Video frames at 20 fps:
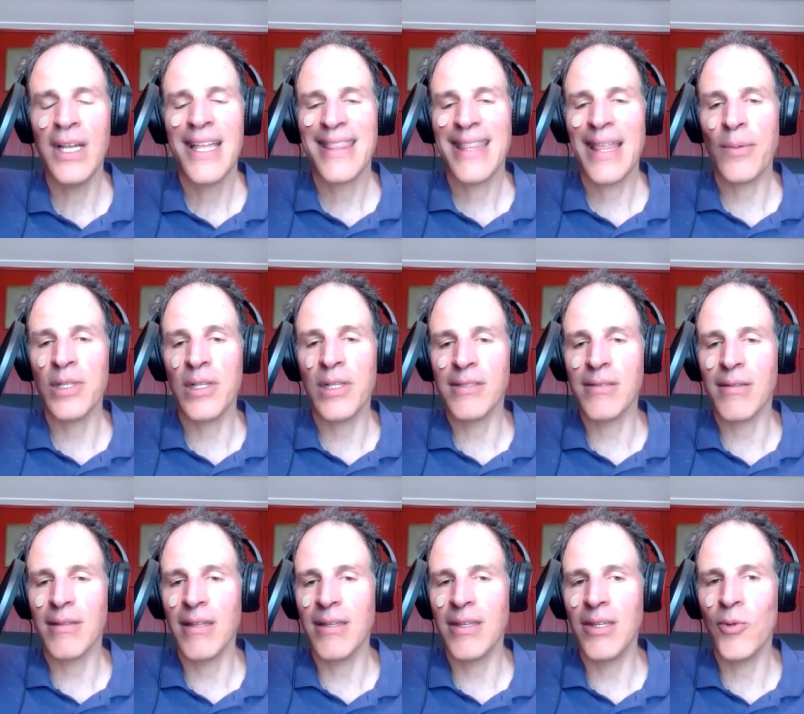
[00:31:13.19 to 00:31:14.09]
That will also
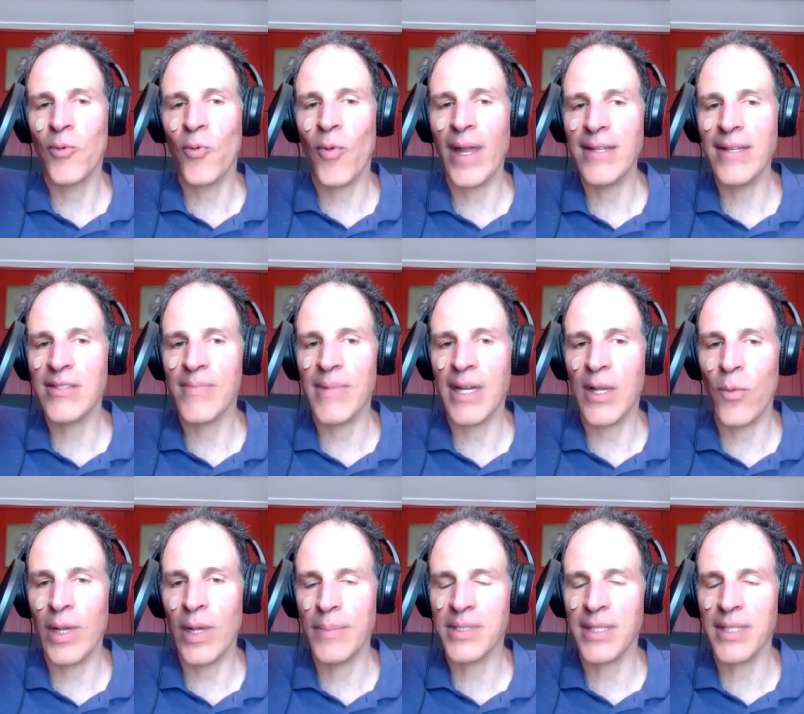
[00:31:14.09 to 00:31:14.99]
link you right to my
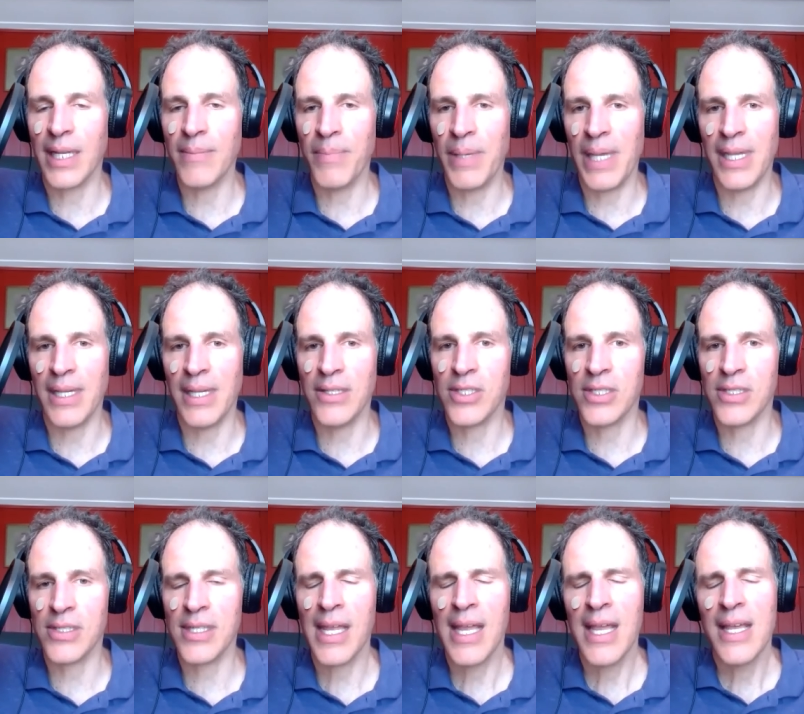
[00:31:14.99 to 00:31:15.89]
website
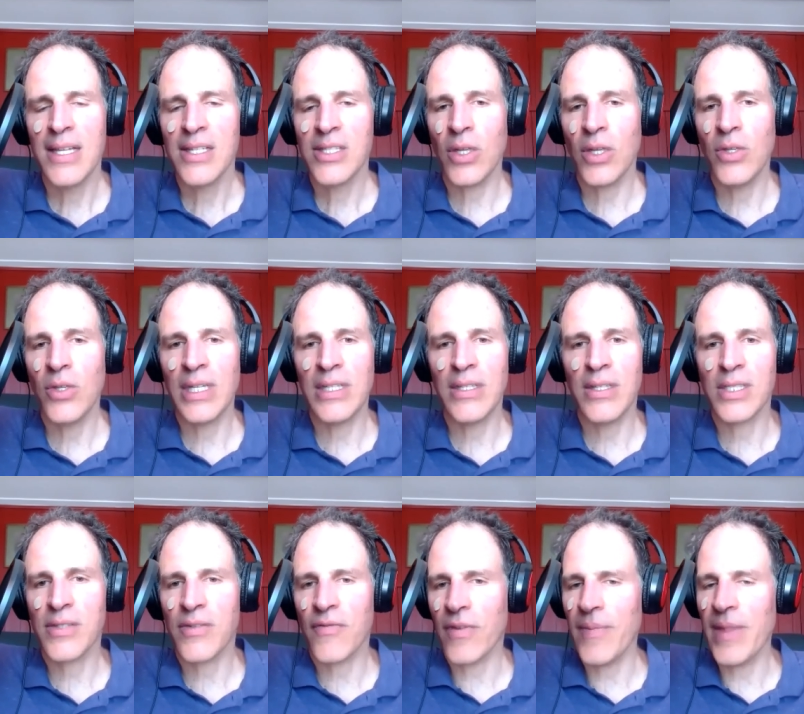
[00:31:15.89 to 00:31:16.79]
pages. So you can
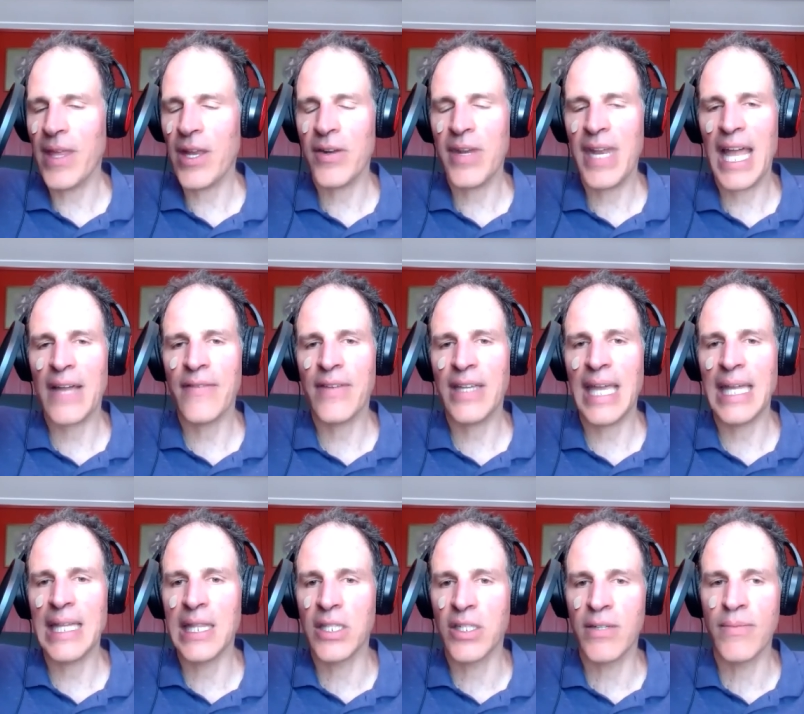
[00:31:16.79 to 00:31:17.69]
just from there
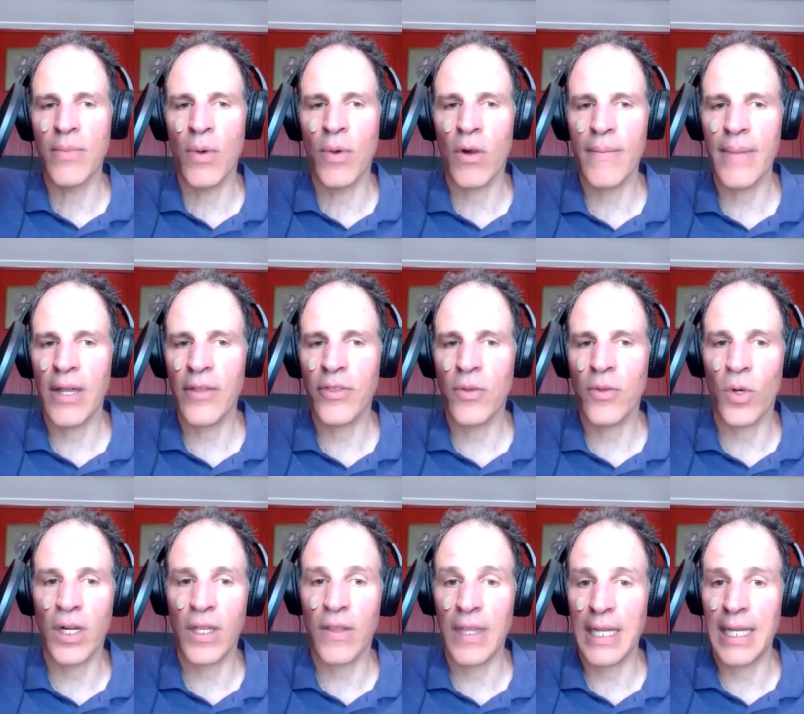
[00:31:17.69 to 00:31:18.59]
navigate and learn more about the
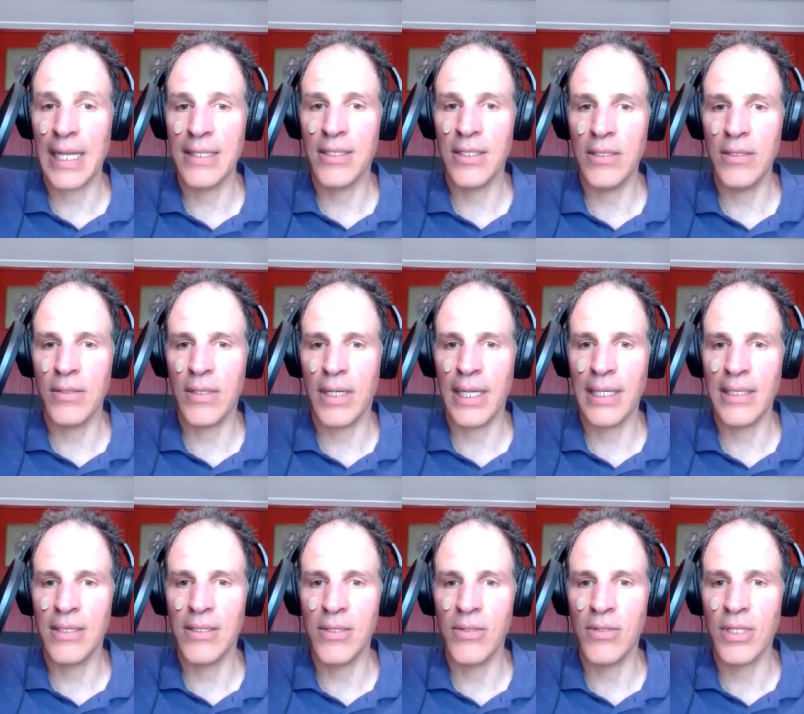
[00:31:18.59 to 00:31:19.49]
work that I do. I
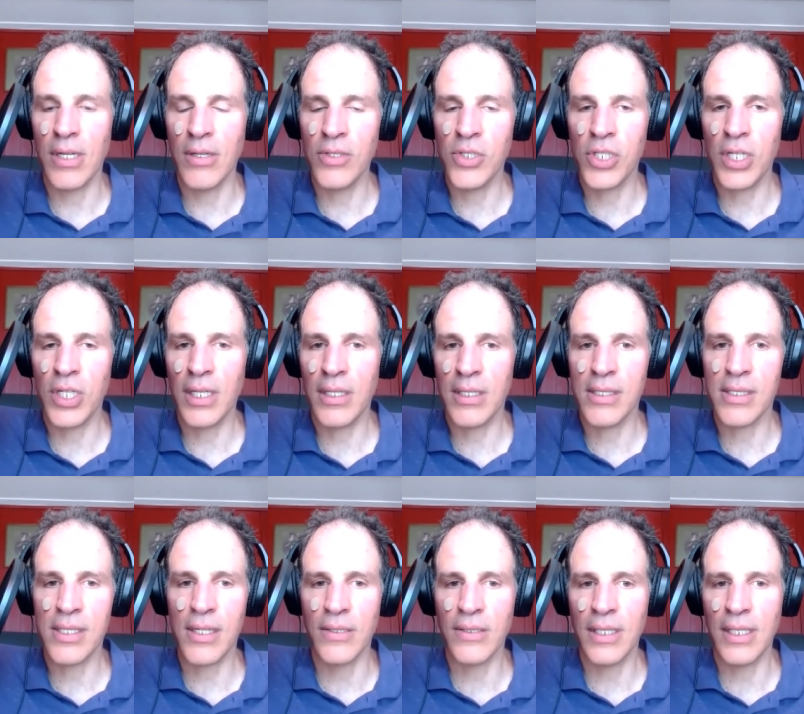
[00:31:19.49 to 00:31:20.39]
do coaching,
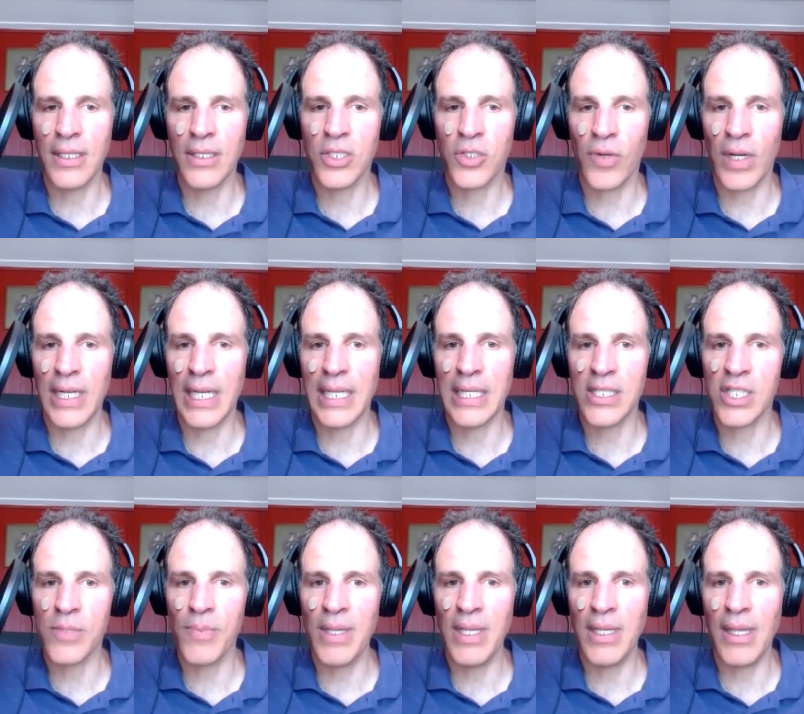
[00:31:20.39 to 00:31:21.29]
consulting, training, and
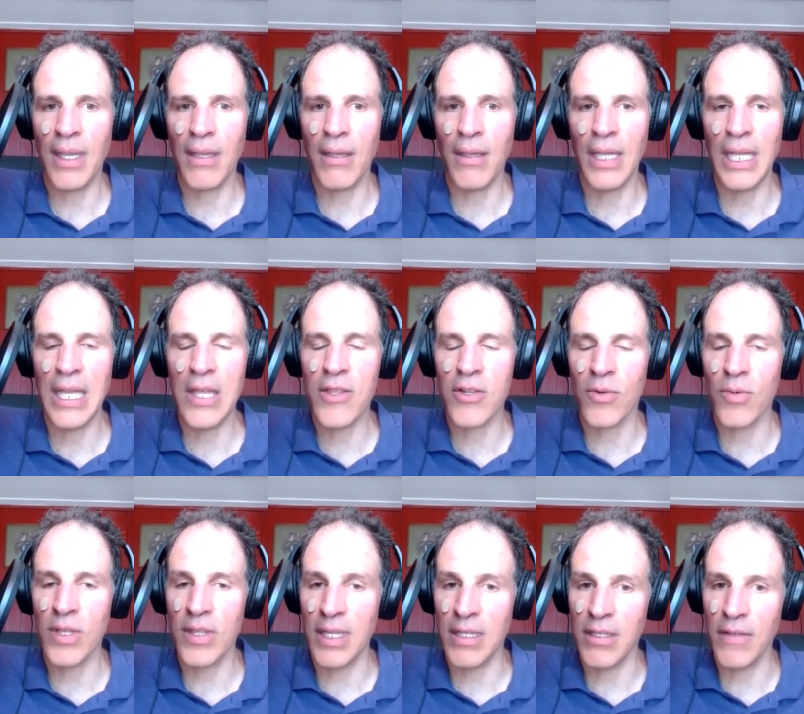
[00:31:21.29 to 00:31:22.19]
speaking, either
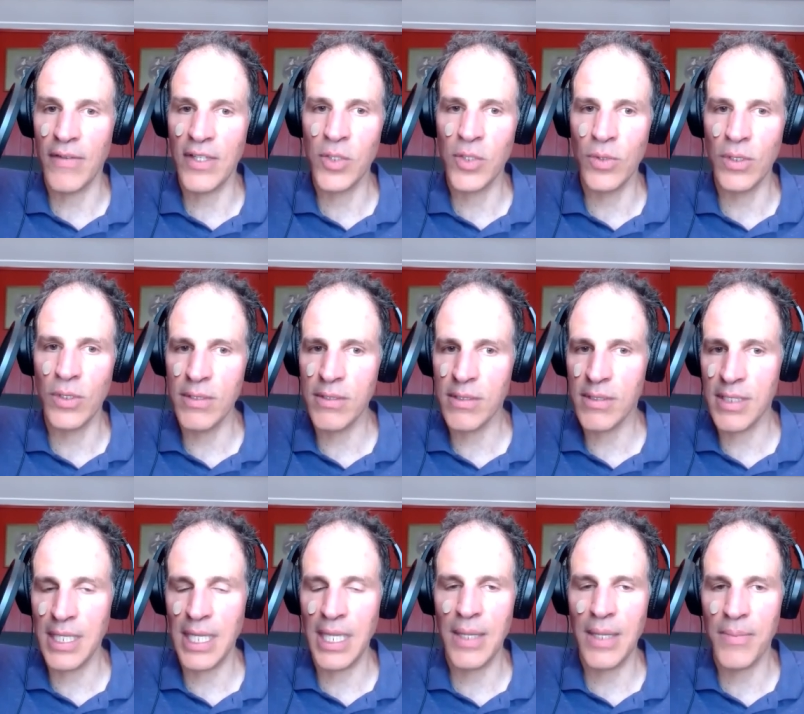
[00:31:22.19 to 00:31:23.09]
with individuals,
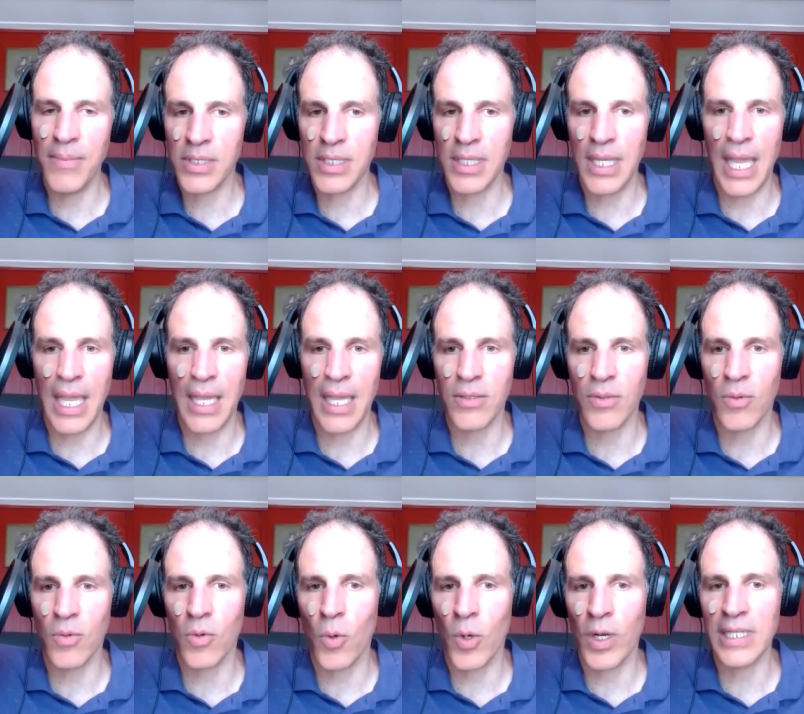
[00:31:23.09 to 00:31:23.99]
teams, and
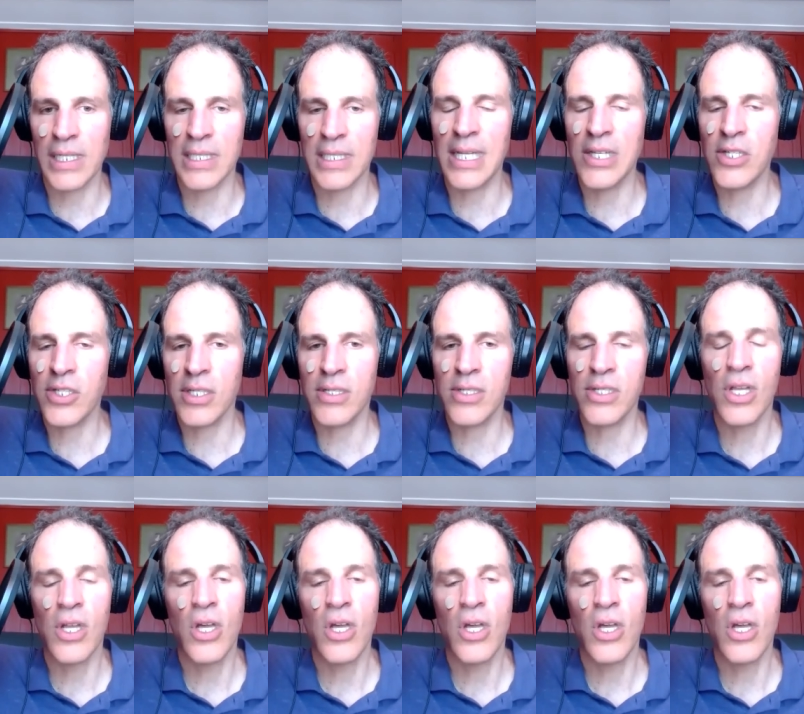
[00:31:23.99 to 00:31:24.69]
or organizations